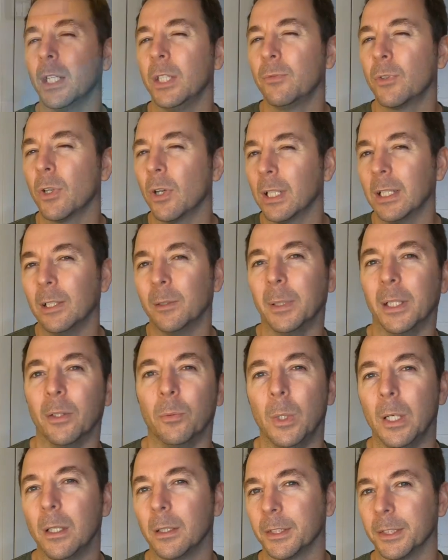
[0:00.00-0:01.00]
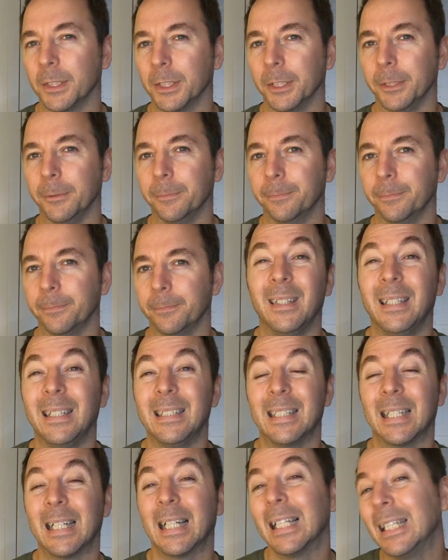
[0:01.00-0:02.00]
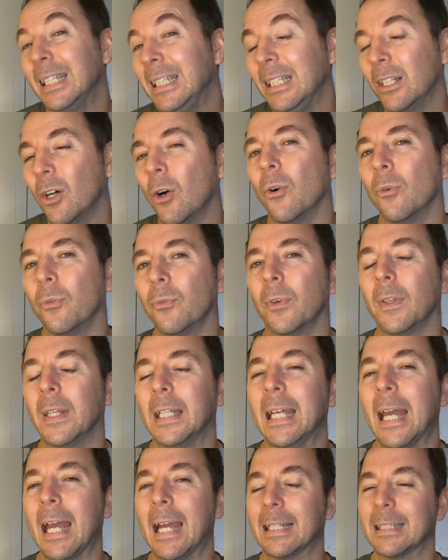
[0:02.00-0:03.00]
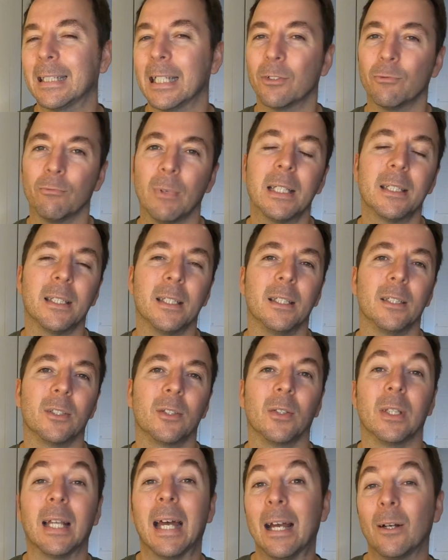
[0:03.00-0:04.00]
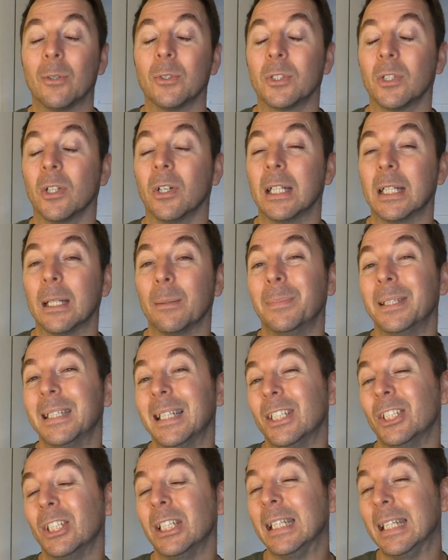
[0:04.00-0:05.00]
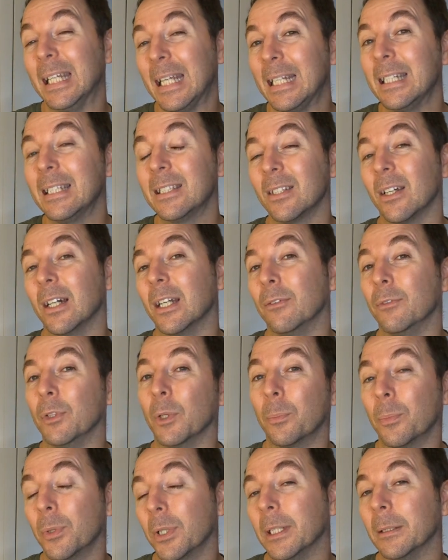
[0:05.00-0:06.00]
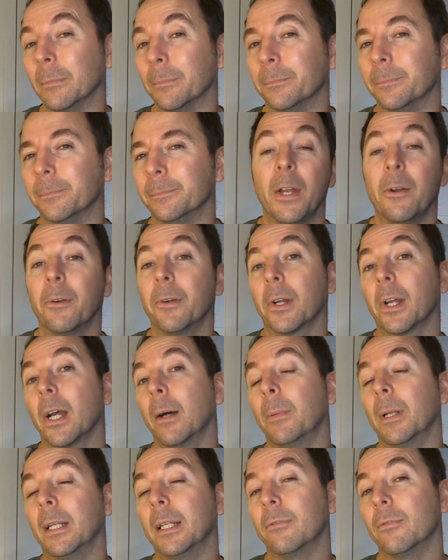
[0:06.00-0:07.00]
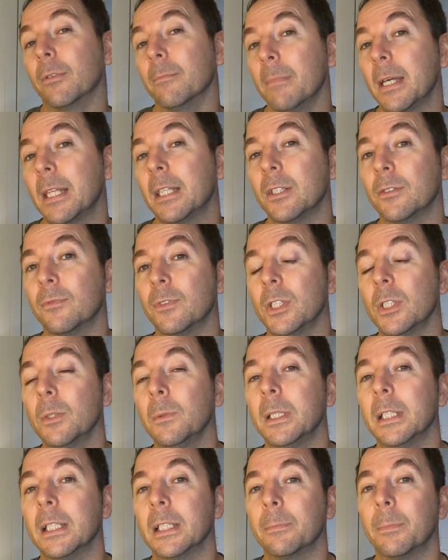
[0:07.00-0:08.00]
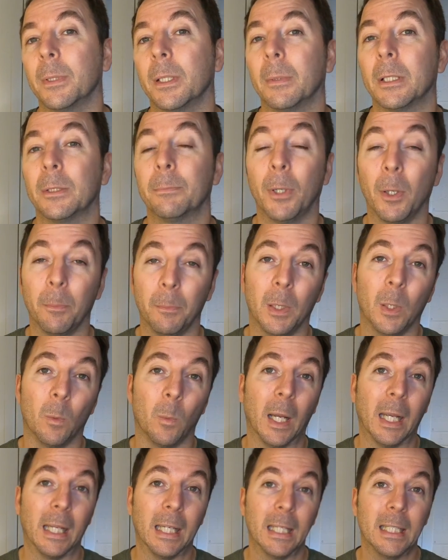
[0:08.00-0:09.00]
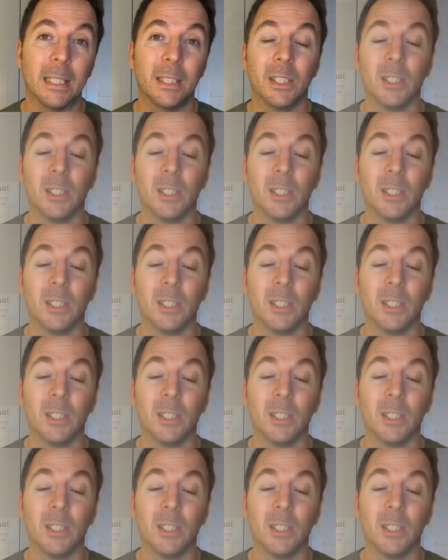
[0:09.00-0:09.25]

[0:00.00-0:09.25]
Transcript: you've got a little bit of work to do. You need to clean off the excess resin that's on the outside and potentially inside of your print. There are a couple of different methods for doing this, but the most popular way is